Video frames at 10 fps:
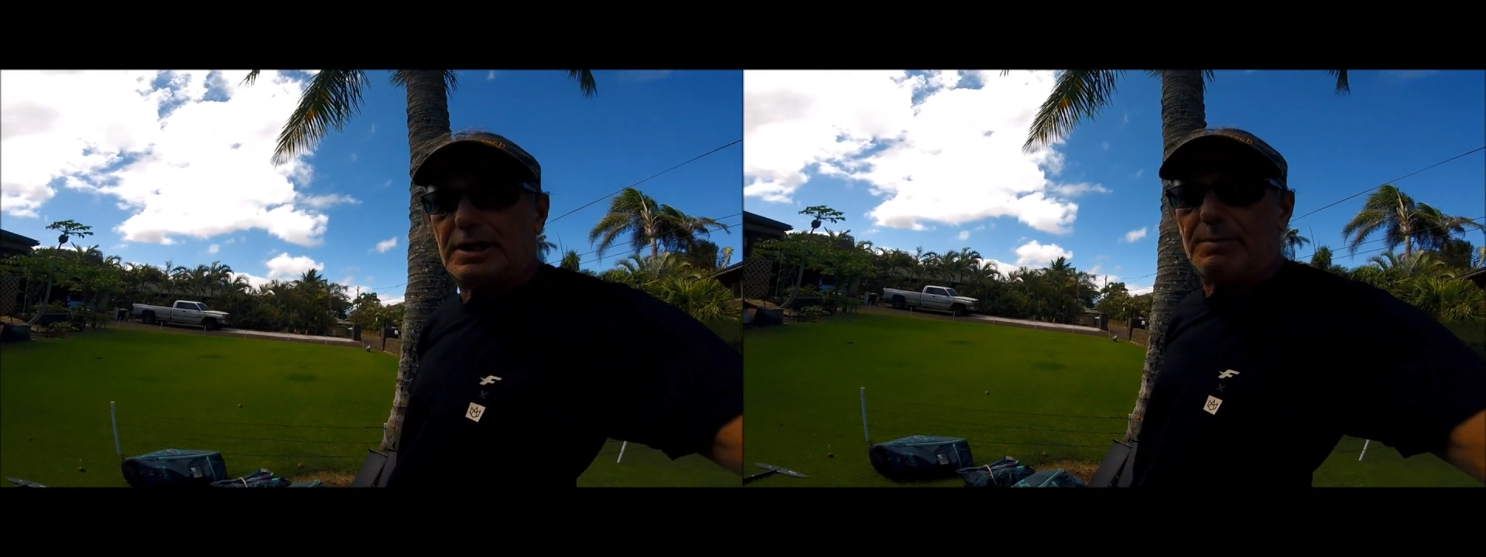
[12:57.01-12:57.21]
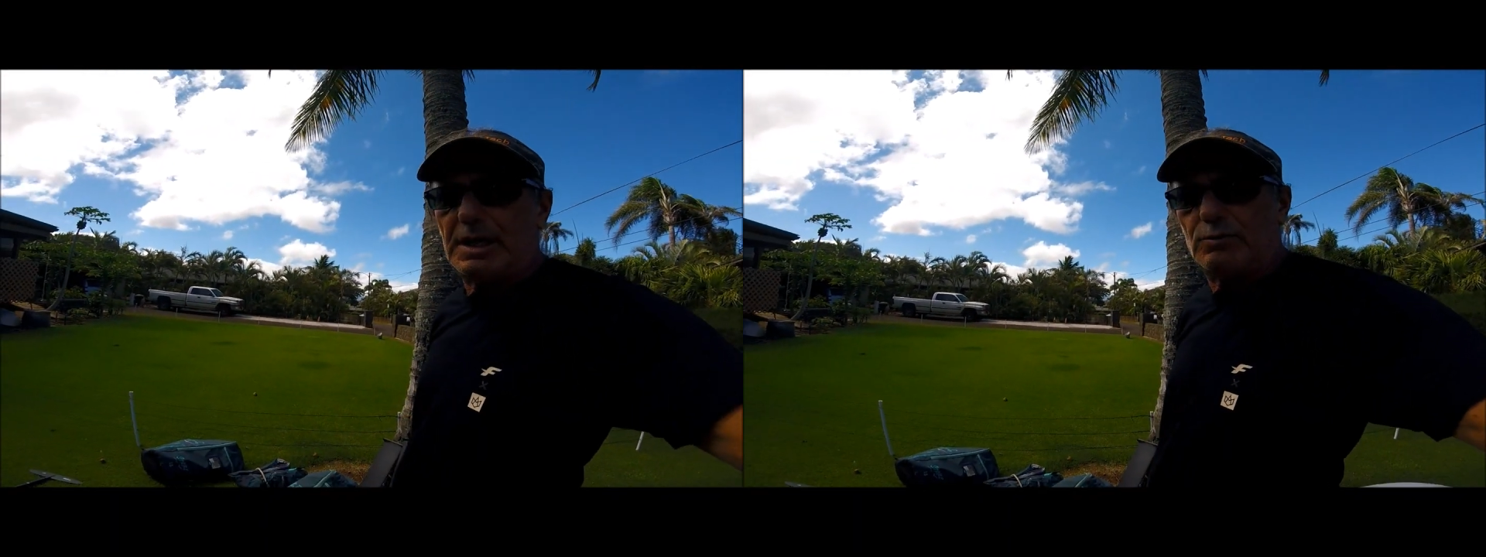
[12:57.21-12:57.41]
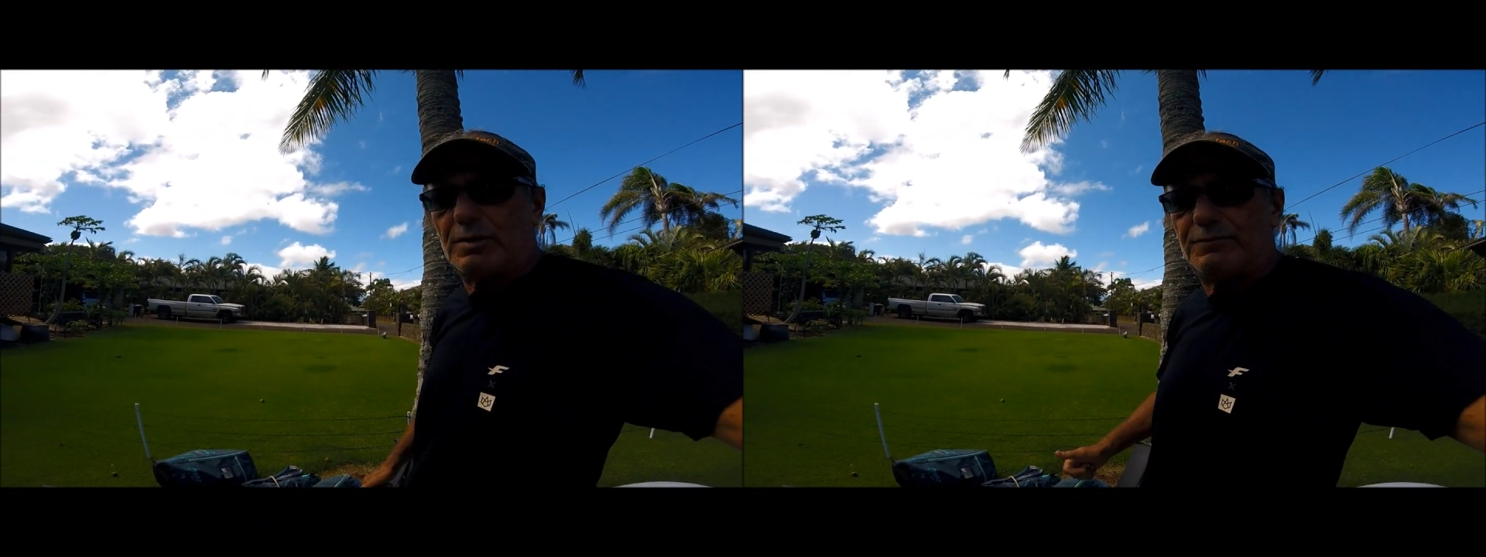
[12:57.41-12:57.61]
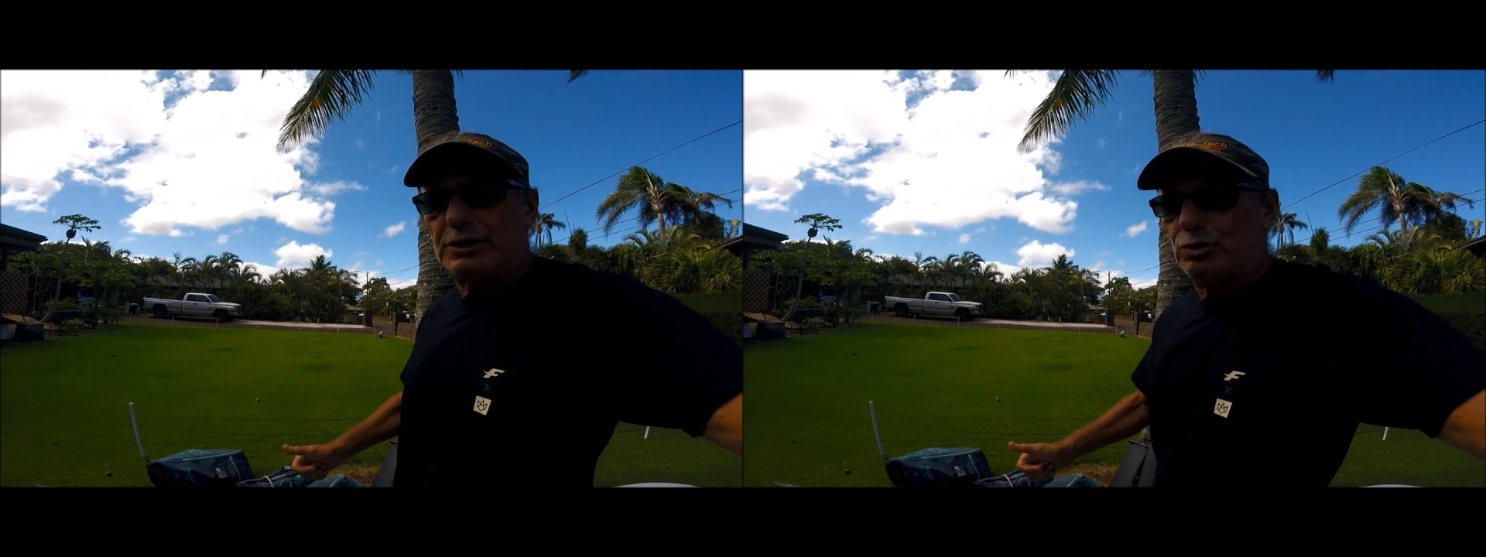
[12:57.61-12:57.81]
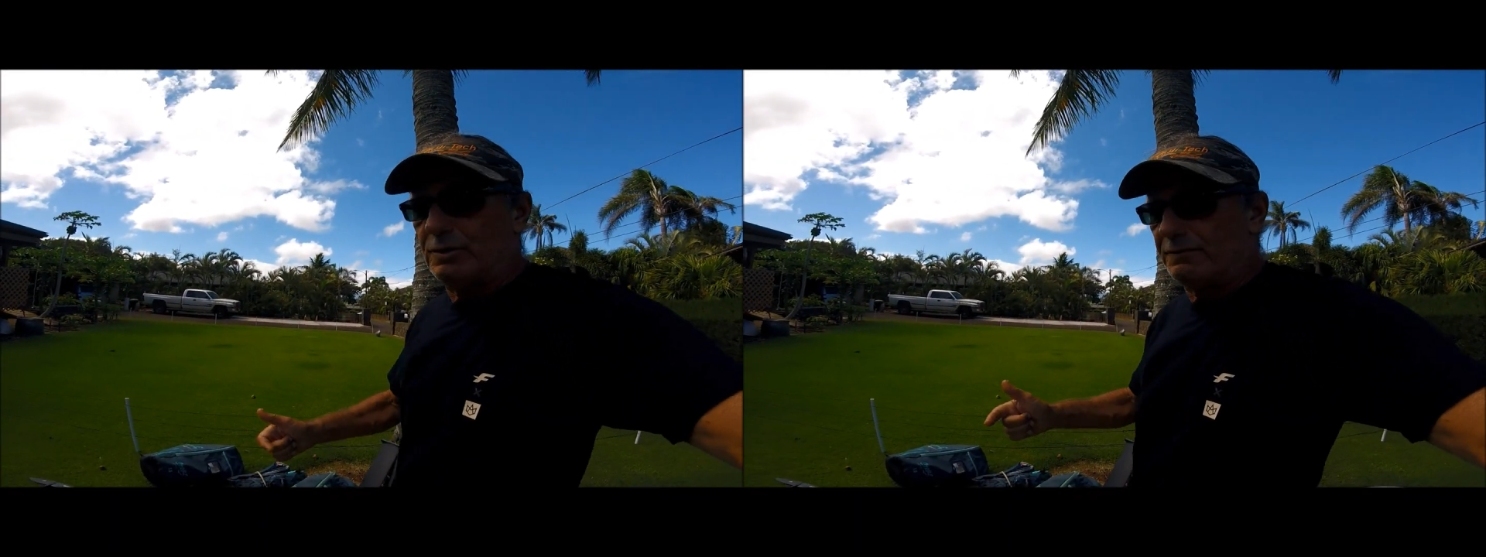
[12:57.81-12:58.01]
made with
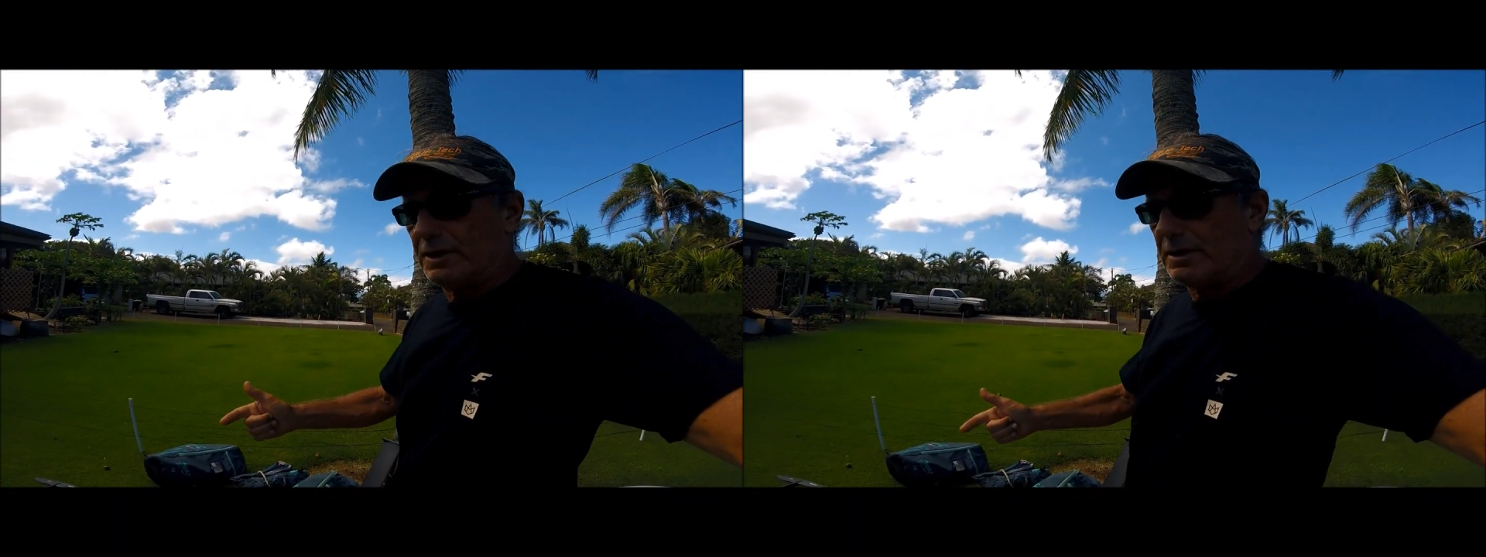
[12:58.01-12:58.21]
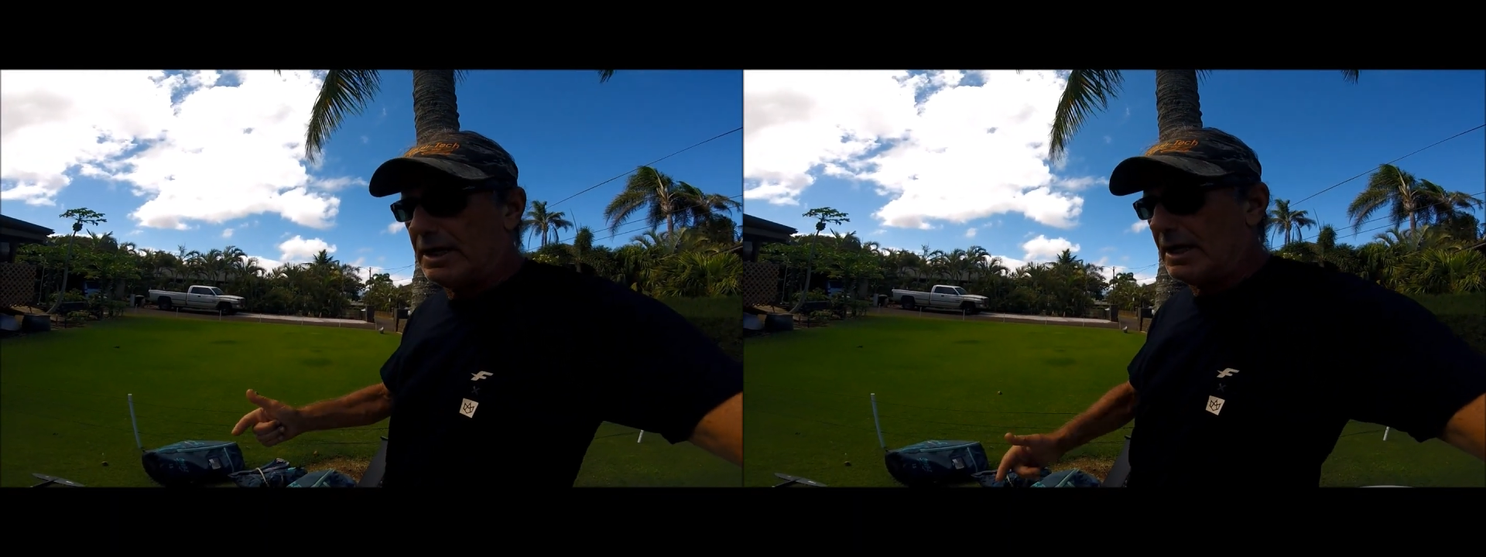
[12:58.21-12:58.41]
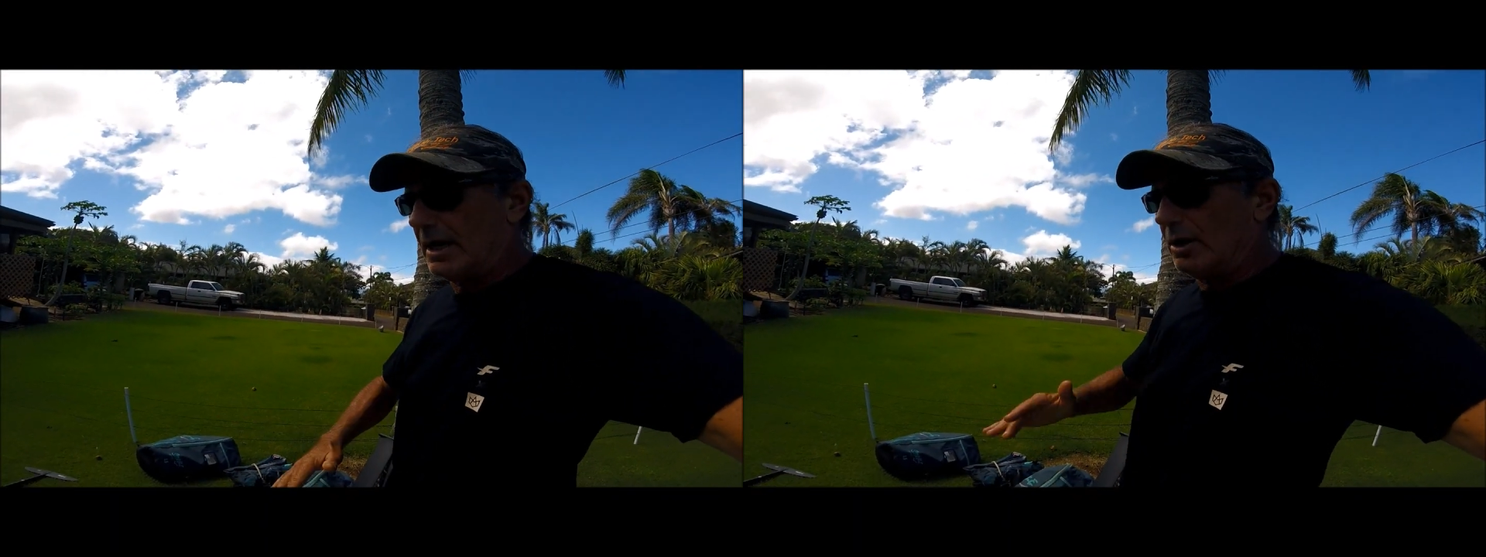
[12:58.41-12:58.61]
V2 and V3 are